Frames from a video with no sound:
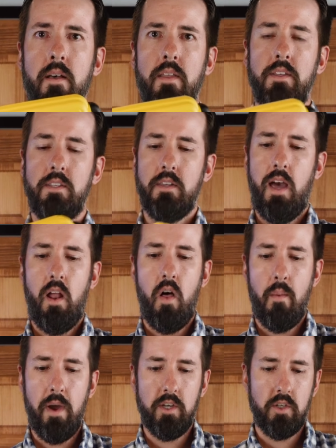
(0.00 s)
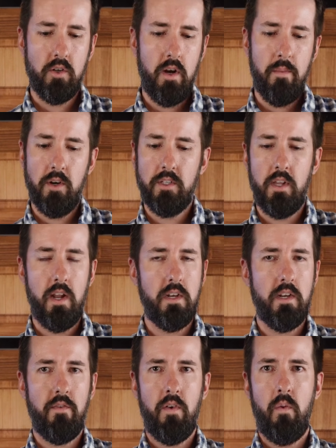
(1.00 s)
This has got all my streamers in it,
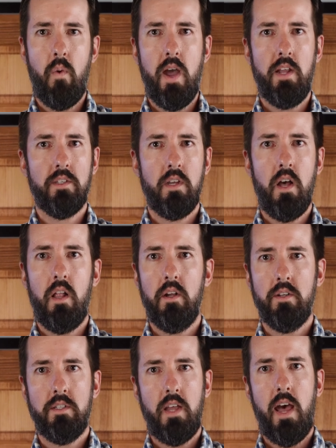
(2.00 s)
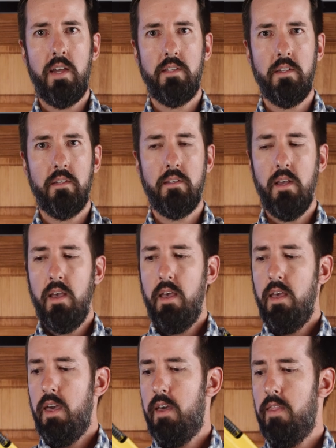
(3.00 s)
different weights, colors, sizes,
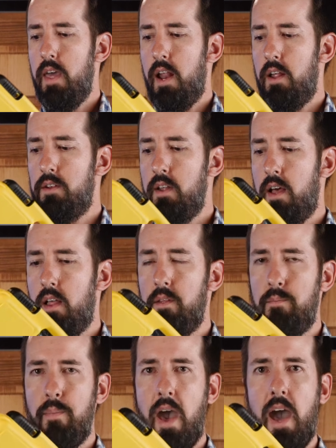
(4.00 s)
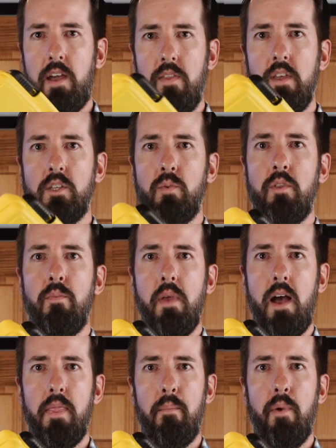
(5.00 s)
and then I'll pack this with me
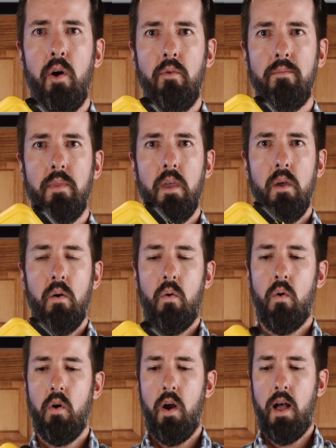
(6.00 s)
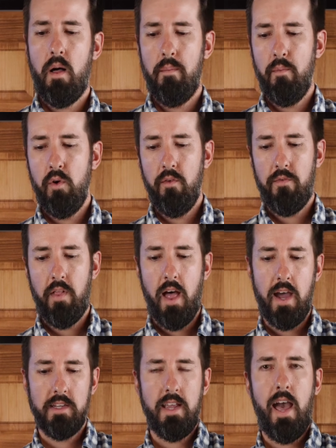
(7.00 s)
on the boat, or I'll move
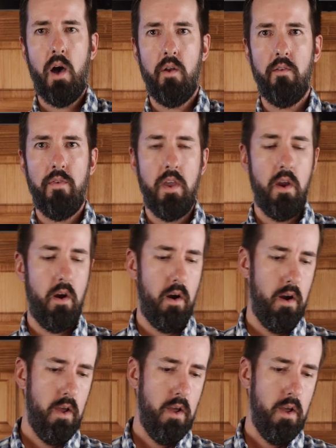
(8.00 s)
flies out of here